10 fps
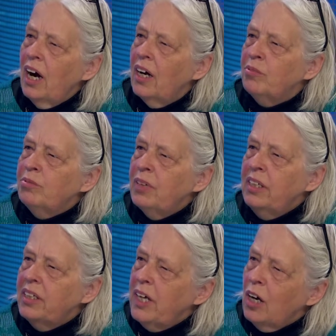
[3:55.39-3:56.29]
of
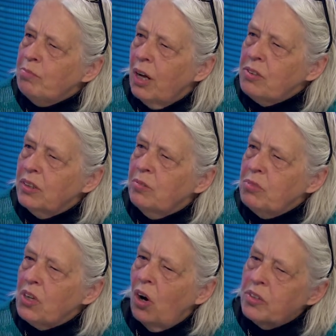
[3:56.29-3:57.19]
young
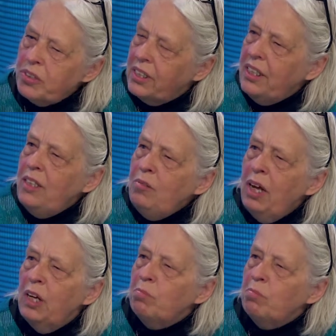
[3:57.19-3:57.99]
Muslims are seen